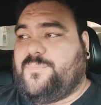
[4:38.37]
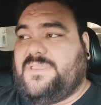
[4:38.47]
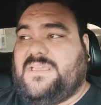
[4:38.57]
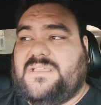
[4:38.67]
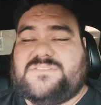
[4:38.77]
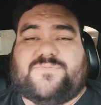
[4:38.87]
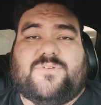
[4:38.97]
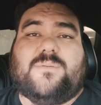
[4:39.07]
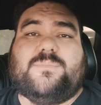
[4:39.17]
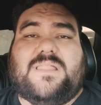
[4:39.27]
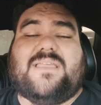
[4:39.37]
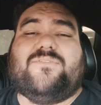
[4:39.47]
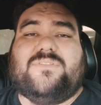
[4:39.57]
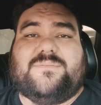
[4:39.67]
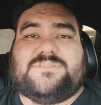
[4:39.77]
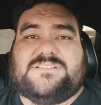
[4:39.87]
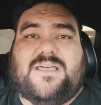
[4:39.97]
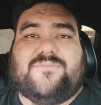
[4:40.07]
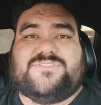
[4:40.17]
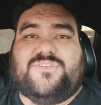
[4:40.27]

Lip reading: because from Blackvue themselves,